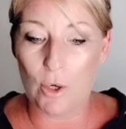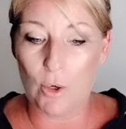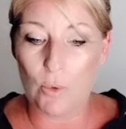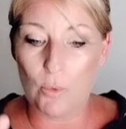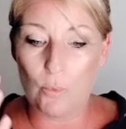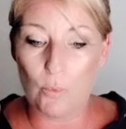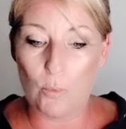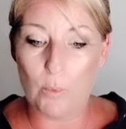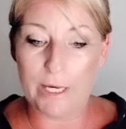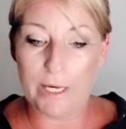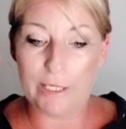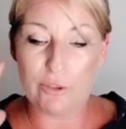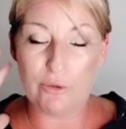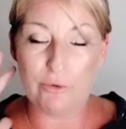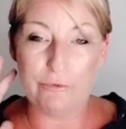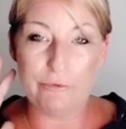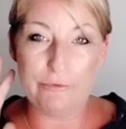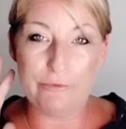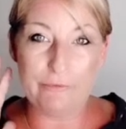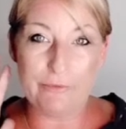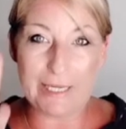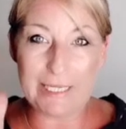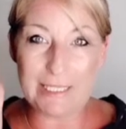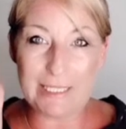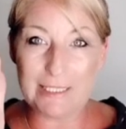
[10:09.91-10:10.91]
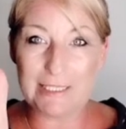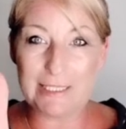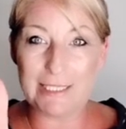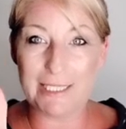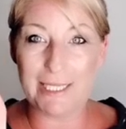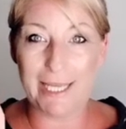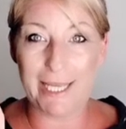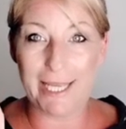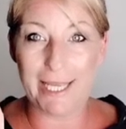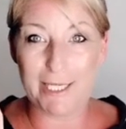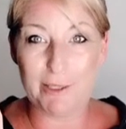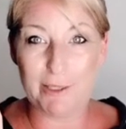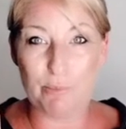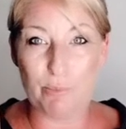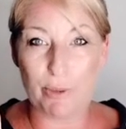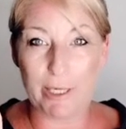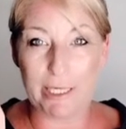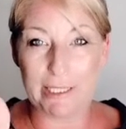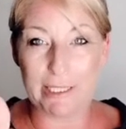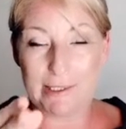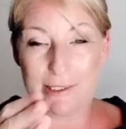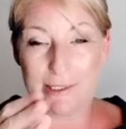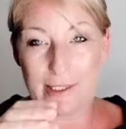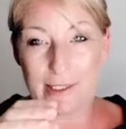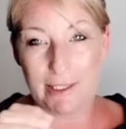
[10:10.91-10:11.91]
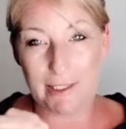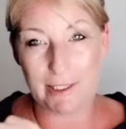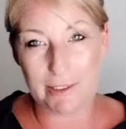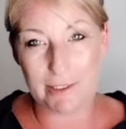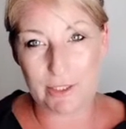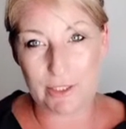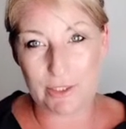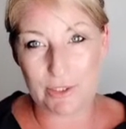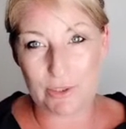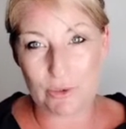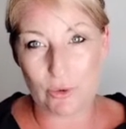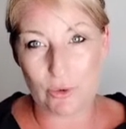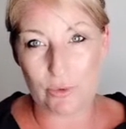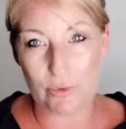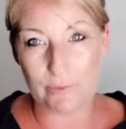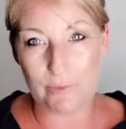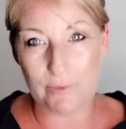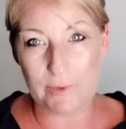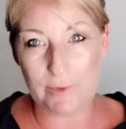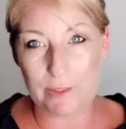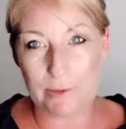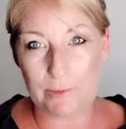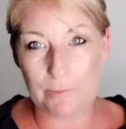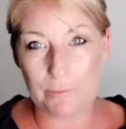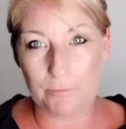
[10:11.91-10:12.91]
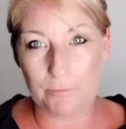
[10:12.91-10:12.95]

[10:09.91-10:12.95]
When you face it and embrace it, it dissolves.